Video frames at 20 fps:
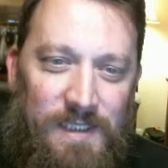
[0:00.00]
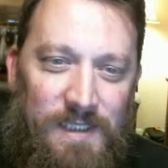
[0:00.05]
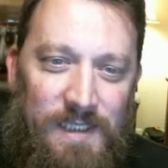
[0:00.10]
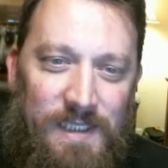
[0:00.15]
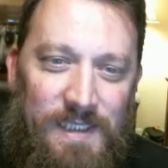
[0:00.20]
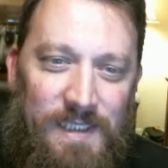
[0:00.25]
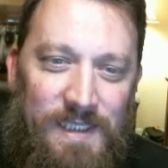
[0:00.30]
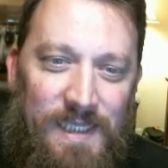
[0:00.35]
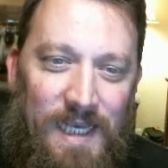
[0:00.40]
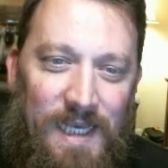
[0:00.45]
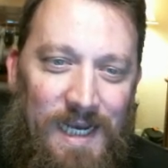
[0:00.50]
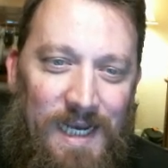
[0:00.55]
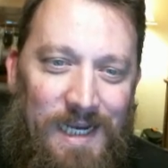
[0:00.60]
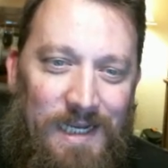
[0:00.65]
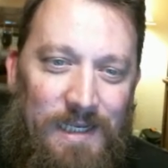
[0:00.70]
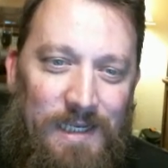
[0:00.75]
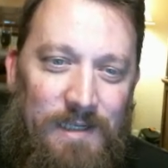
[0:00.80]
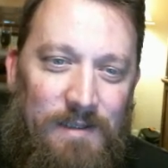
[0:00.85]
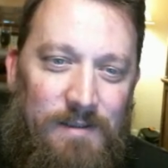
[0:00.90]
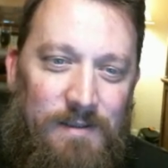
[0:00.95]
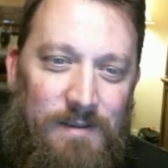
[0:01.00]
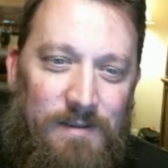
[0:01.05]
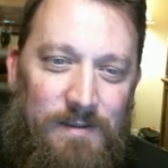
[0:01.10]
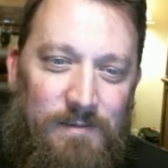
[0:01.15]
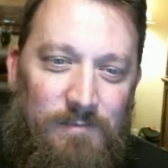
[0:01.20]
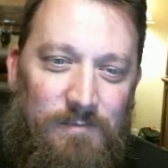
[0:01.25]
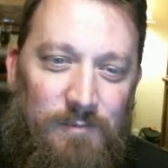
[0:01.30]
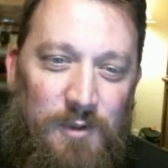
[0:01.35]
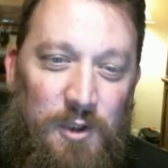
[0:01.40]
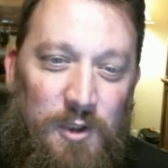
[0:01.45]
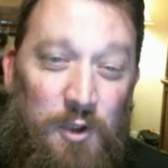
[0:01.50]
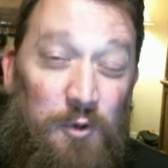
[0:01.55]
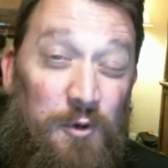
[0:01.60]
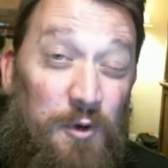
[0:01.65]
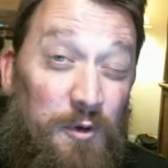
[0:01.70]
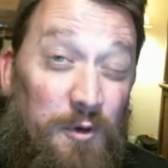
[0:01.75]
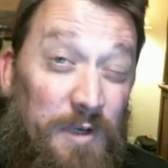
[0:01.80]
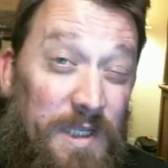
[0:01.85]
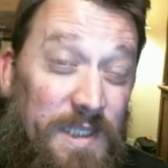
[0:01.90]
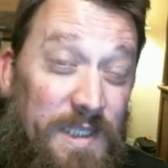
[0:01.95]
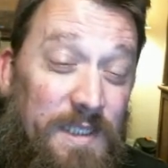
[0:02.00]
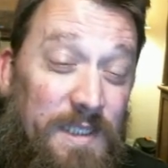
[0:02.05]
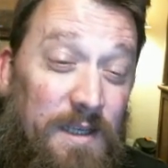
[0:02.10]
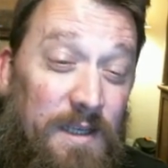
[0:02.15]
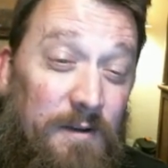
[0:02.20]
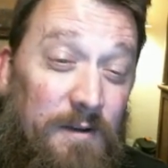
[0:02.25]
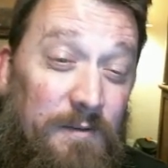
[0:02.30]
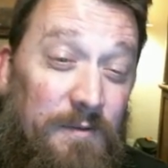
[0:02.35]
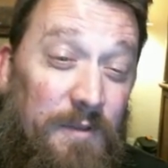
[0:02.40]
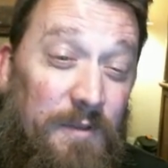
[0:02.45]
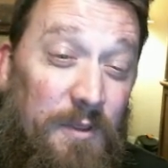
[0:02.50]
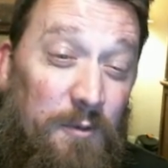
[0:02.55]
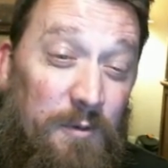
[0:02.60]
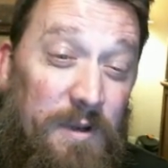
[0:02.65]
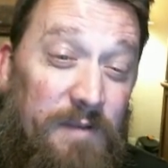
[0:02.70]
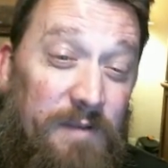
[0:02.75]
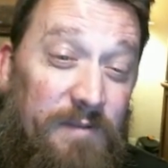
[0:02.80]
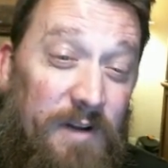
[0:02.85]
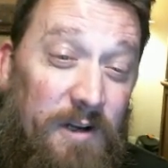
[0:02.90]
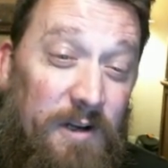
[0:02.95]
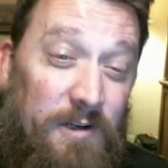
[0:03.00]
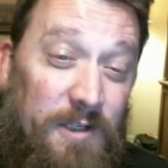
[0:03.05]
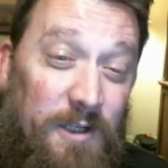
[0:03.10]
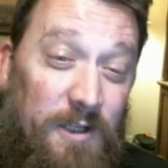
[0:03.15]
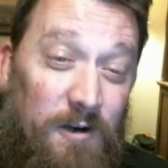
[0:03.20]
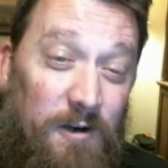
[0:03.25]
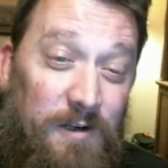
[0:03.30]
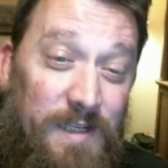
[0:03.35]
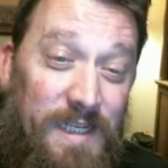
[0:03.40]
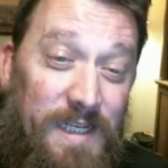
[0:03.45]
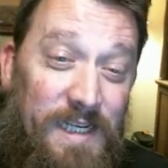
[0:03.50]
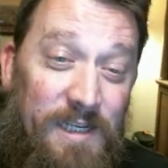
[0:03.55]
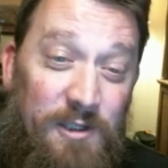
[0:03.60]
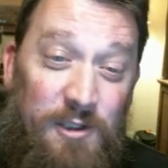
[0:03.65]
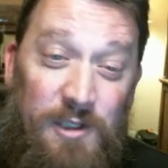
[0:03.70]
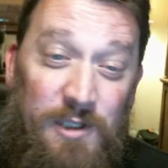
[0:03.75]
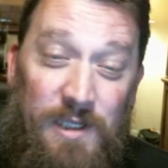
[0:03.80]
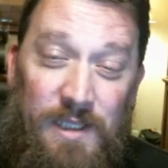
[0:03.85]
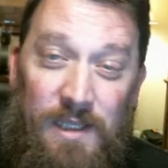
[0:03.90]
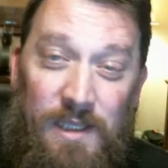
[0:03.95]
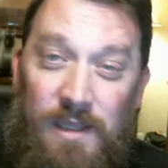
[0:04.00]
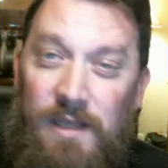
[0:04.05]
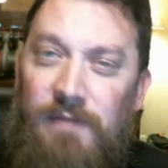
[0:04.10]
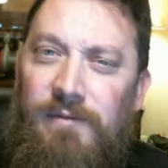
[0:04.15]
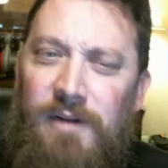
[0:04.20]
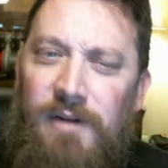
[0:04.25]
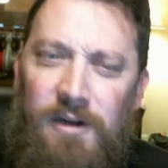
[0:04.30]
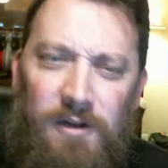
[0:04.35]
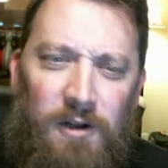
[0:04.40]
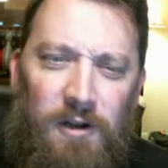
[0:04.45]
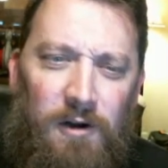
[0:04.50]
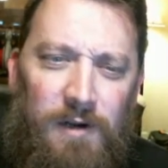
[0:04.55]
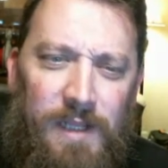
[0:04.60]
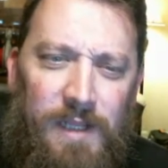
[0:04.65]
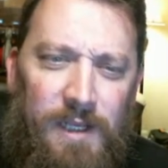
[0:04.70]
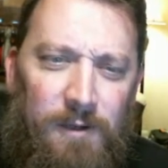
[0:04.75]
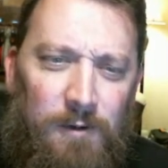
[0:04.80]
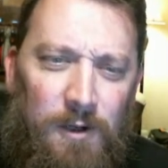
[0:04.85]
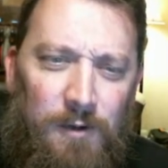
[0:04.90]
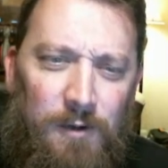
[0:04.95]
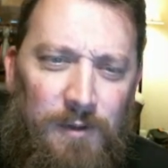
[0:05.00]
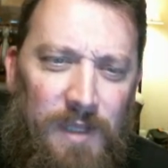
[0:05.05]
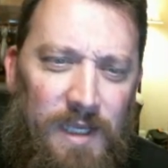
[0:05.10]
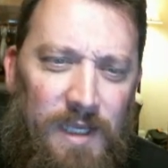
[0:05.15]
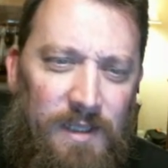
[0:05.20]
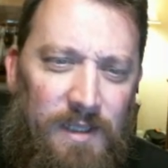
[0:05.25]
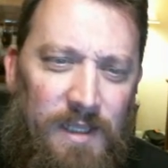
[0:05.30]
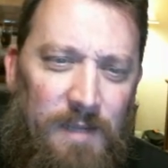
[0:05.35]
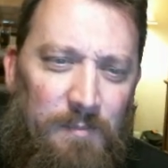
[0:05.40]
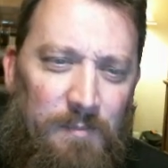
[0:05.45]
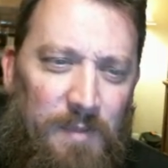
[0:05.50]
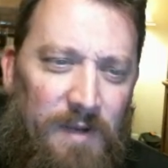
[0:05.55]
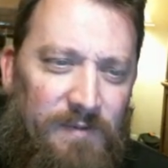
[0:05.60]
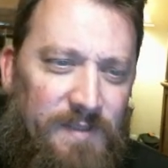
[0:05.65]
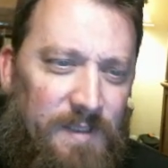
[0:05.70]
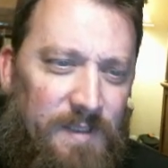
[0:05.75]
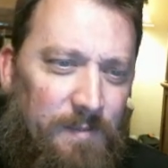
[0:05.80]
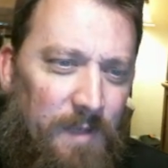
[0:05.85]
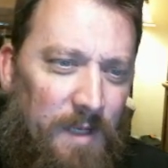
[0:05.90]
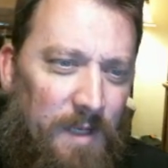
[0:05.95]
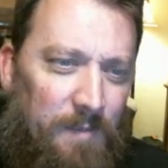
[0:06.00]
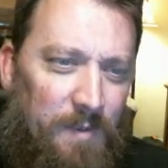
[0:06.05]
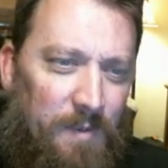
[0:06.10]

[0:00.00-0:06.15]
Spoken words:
He's got 2 units of 3 Vanguard each, and then the Vanguard hero that buffs him up.